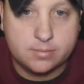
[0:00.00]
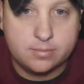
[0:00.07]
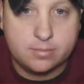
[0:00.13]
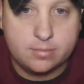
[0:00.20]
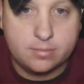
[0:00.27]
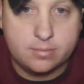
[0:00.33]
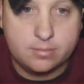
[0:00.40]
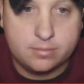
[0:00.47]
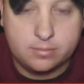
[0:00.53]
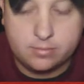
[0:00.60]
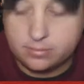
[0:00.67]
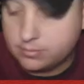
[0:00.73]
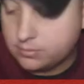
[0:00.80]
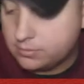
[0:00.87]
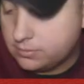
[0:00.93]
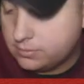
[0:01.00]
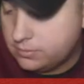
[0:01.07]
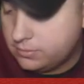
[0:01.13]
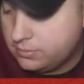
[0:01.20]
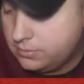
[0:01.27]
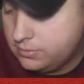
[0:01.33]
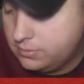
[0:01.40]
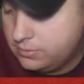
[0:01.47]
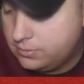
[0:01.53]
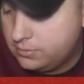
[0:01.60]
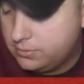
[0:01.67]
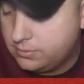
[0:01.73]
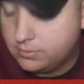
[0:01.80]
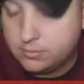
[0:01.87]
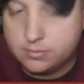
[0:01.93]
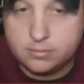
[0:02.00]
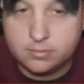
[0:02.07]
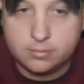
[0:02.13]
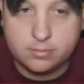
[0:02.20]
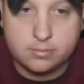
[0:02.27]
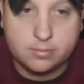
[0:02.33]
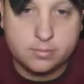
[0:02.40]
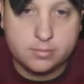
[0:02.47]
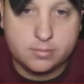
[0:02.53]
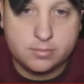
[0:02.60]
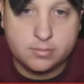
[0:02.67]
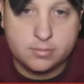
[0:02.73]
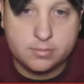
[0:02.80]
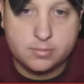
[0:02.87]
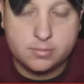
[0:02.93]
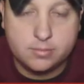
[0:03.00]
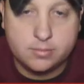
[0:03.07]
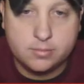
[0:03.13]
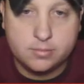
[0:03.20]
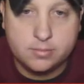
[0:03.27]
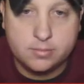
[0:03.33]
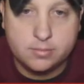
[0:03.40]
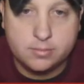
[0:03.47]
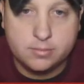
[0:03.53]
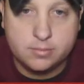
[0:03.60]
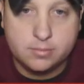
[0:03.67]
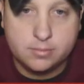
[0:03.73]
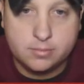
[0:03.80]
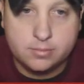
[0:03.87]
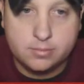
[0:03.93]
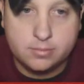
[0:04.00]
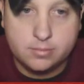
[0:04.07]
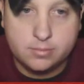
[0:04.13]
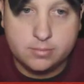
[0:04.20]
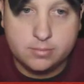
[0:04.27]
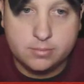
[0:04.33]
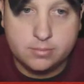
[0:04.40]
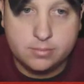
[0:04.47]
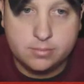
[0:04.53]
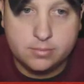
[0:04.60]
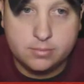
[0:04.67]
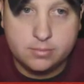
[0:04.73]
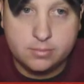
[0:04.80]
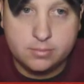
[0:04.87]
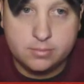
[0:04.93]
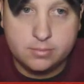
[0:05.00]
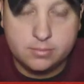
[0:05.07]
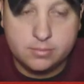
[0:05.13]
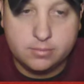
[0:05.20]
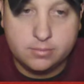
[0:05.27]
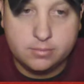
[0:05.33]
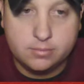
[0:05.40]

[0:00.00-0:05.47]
(not speaking)